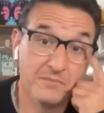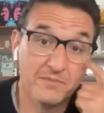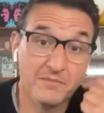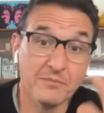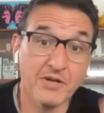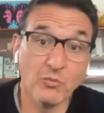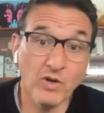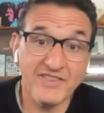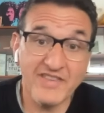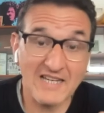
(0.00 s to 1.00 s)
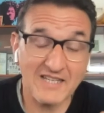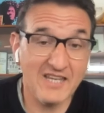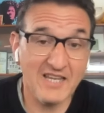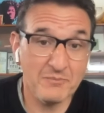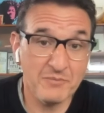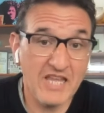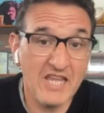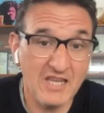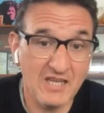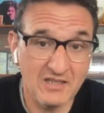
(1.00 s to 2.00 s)
it infuses. But what that
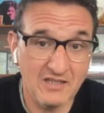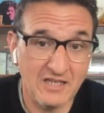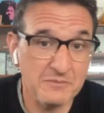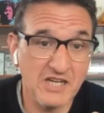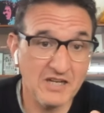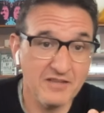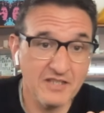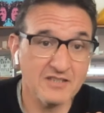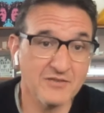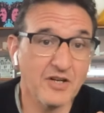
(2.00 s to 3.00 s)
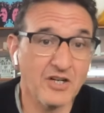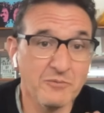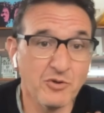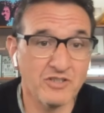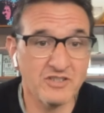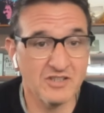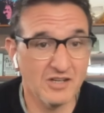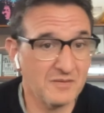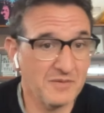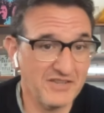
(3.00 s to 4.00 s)
campaign, I mean, I think it's very important to
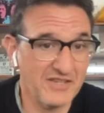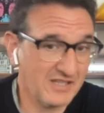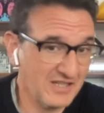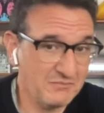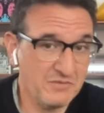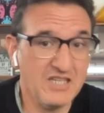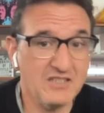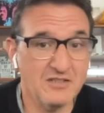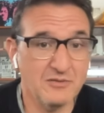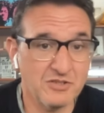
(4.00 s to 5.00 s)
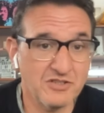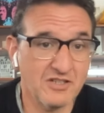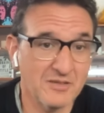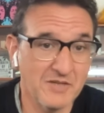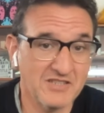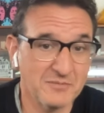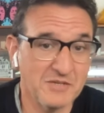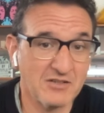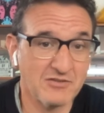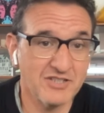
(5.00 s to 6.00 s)
talk about that campaign that you were talking about,
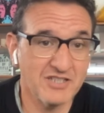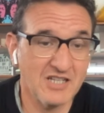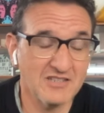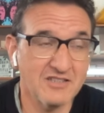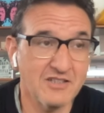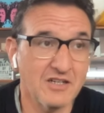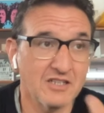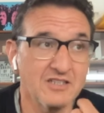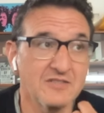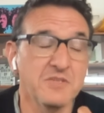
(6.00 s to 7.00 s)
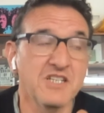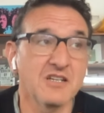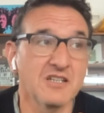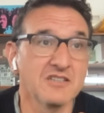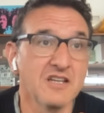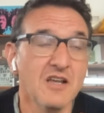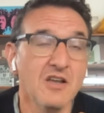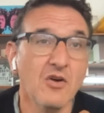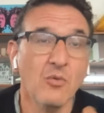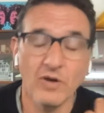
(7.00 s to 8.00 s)
Democracy Dies in Darkness, because
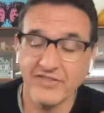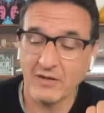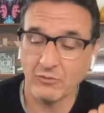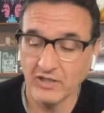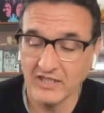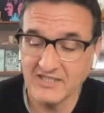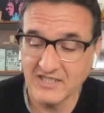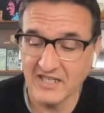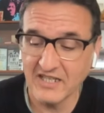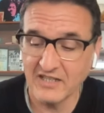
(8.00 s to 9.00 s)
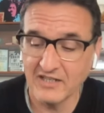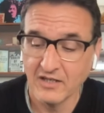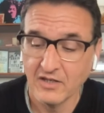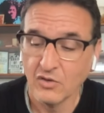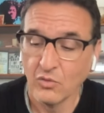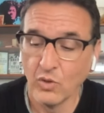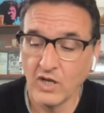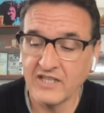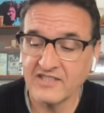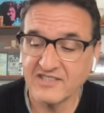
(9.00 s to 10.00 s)
what that really did
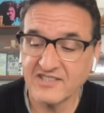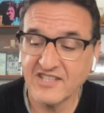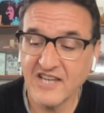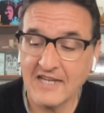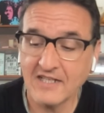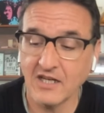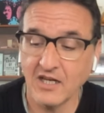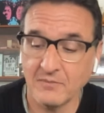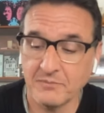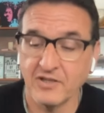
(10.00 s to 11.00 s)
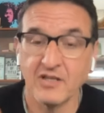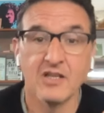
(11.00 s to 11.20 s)
was set up